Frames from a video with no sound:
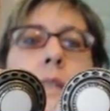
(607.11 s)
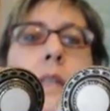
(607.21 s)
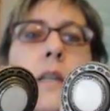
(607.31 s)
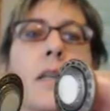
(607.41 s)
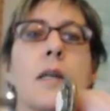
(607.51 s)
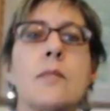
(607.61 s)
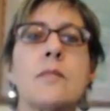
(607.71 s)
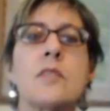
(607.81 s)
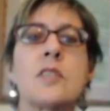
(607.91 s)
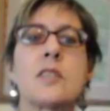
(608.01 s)
They're um,
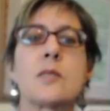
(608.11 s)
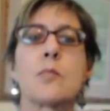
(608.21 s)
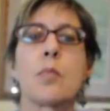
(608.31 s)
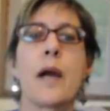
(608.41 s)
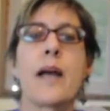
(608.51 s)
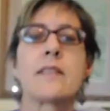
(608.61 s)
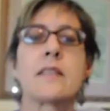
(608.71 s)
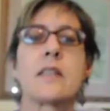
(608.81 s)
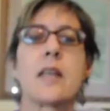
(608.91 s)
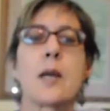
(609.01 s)
just some brass
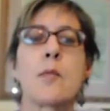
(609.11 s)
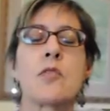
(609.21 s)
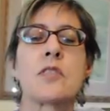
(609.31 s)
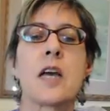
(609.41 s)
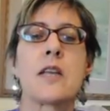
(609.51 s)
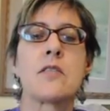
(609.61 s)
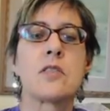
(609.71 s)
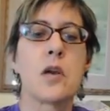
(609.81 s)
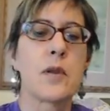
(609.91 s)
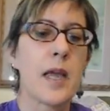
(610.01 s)
and enamel studs,
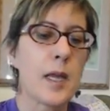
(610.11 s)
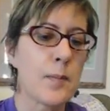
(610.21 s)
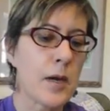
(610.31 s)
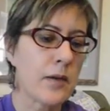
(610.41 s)
no name.